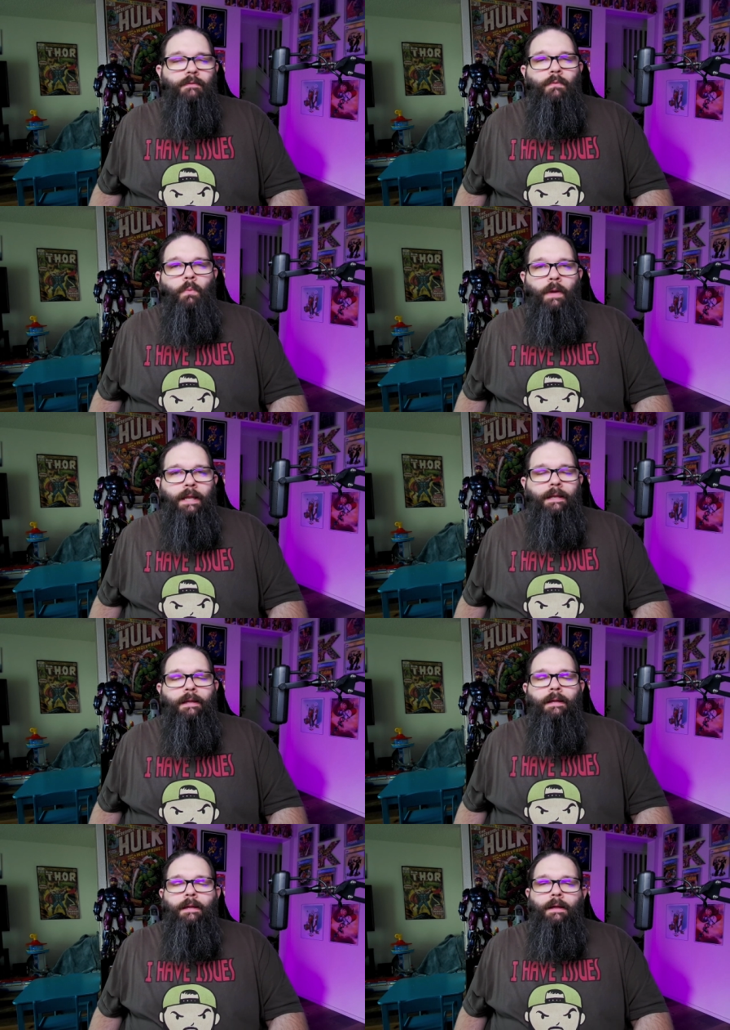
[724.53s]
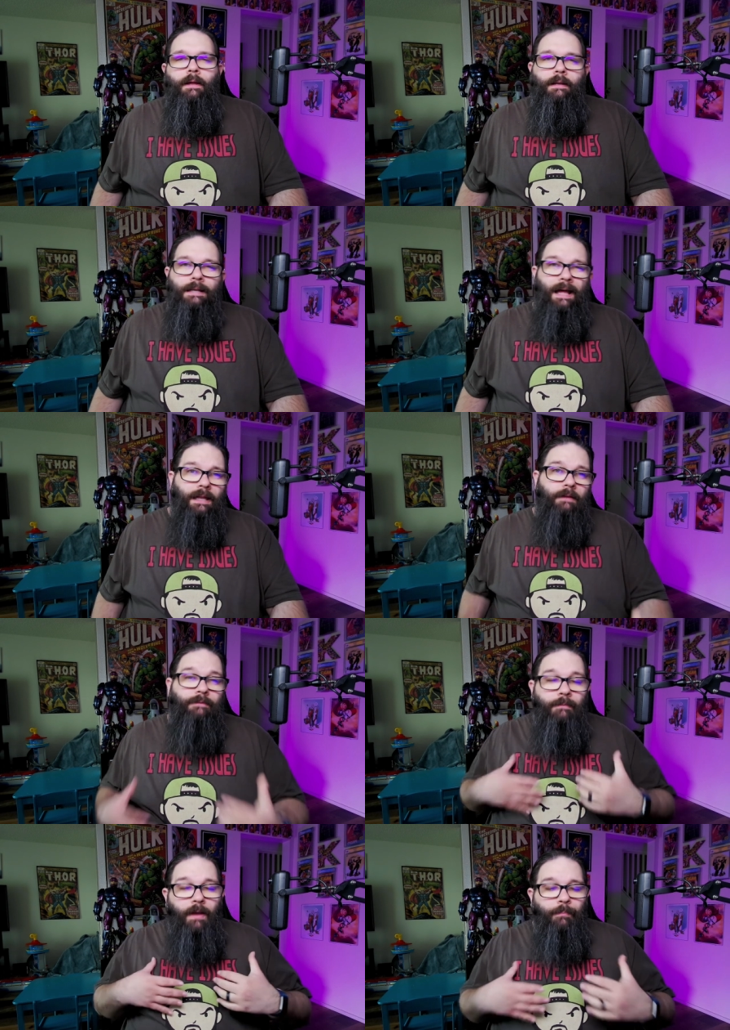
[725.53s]
of when, uh, not if,
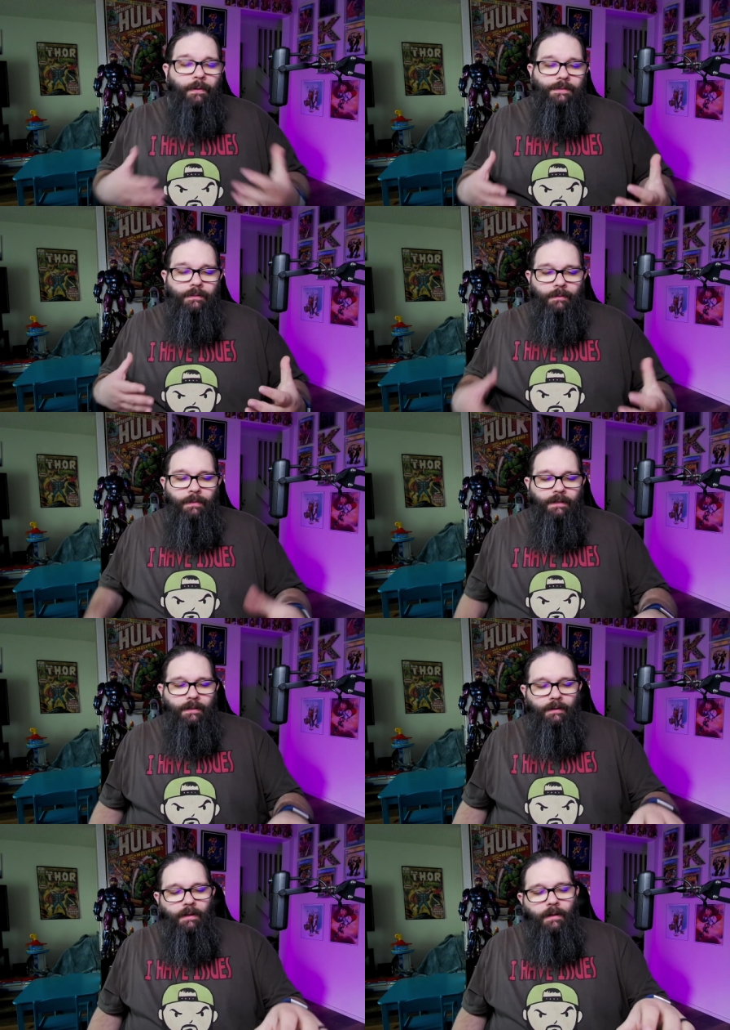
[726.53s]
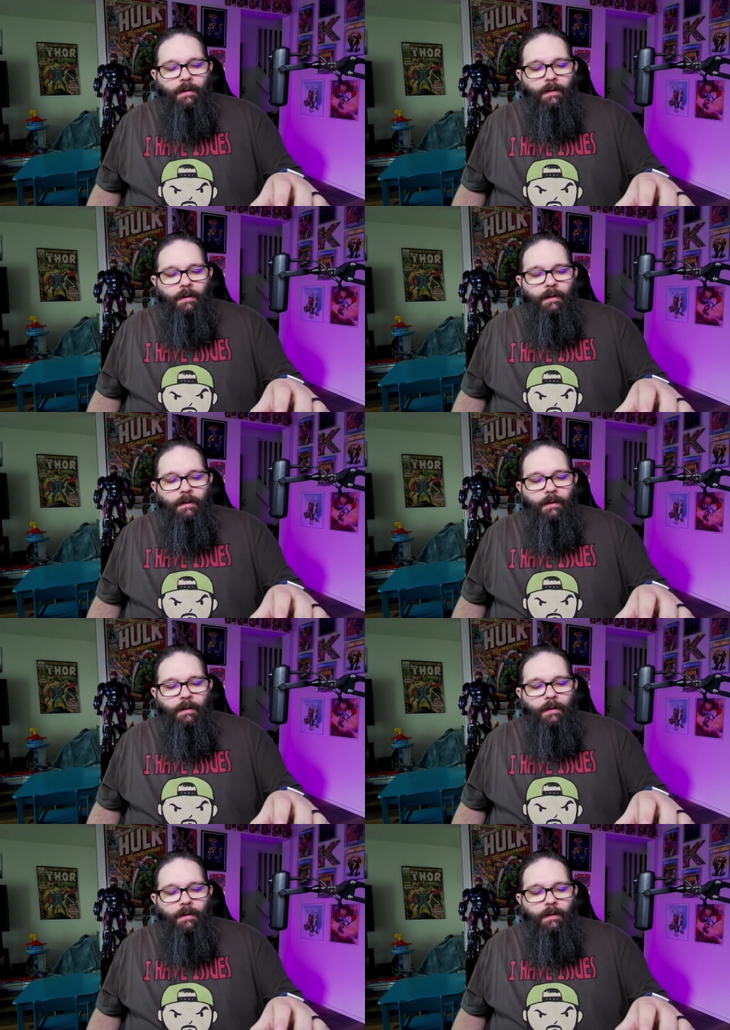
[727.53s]
in my personal opinion.